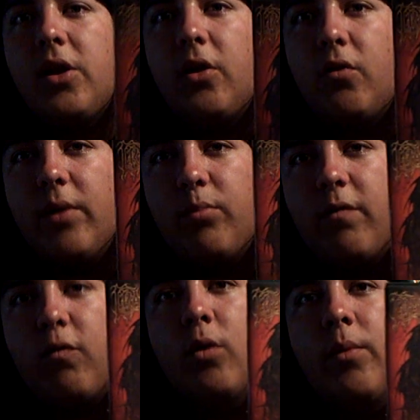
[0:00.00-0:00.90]
is still a great
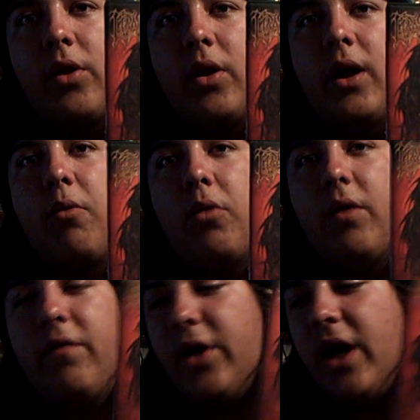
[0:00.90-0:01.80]
performance, and I was
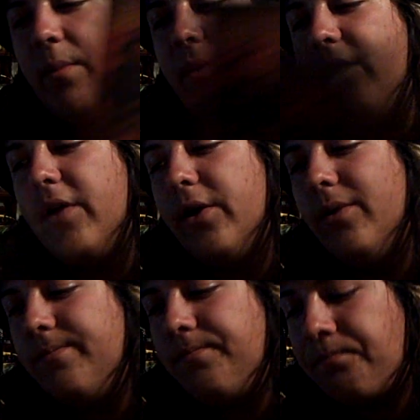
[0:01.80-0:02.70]
very happy to find it.